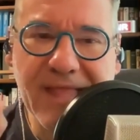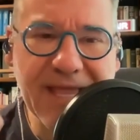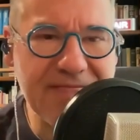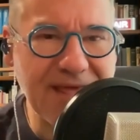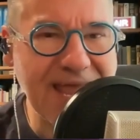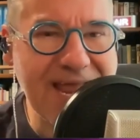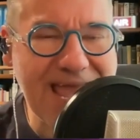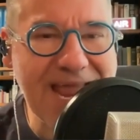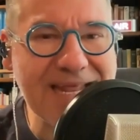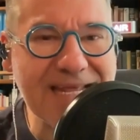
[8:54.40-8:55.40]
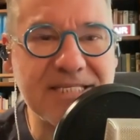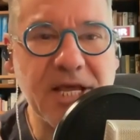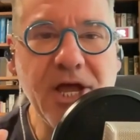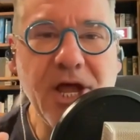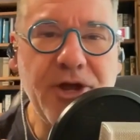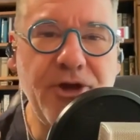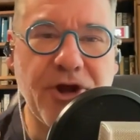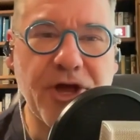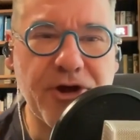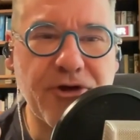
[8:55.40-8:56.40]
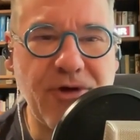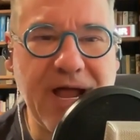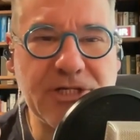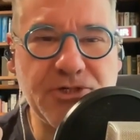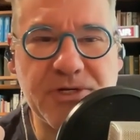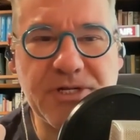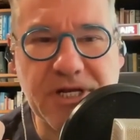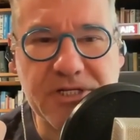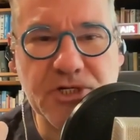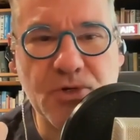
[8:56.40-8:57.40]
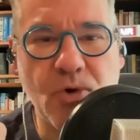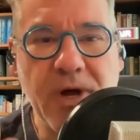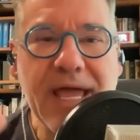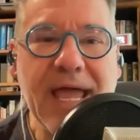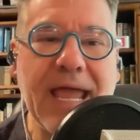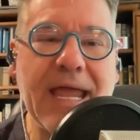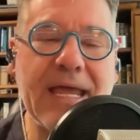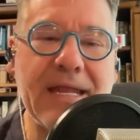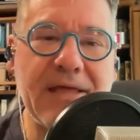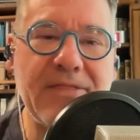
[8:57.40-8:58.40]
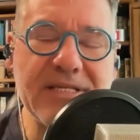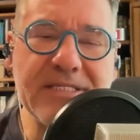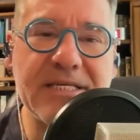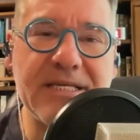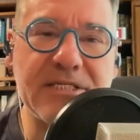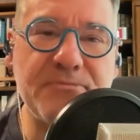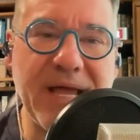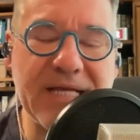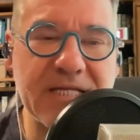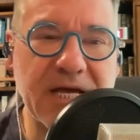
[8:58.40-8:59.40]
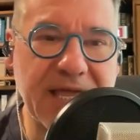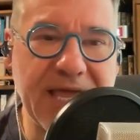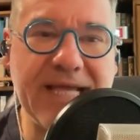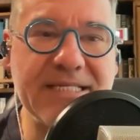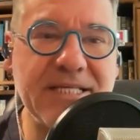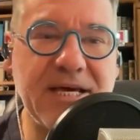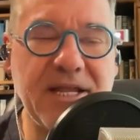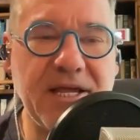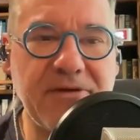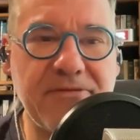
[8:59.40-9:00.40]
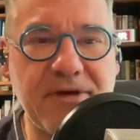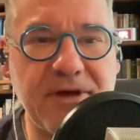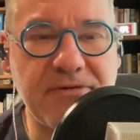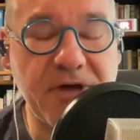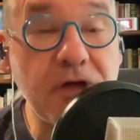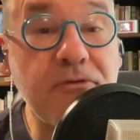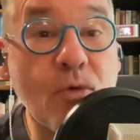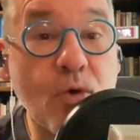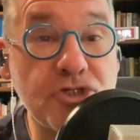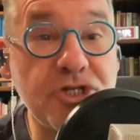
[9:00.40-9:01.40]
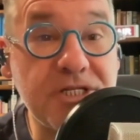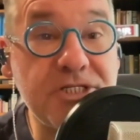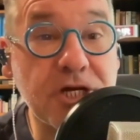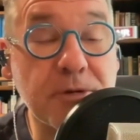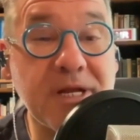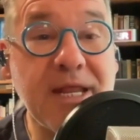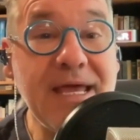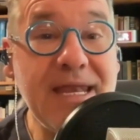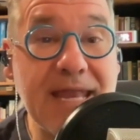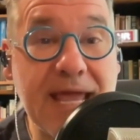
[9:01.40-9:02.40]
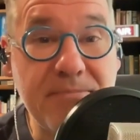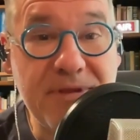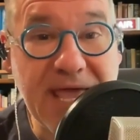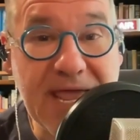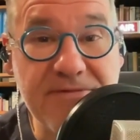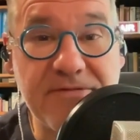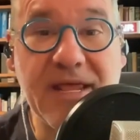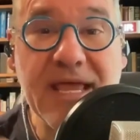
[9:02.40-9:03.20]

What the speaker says: in the late 80s during undergraduate school. And this is based on a case study of an unfortunate gentleman named David.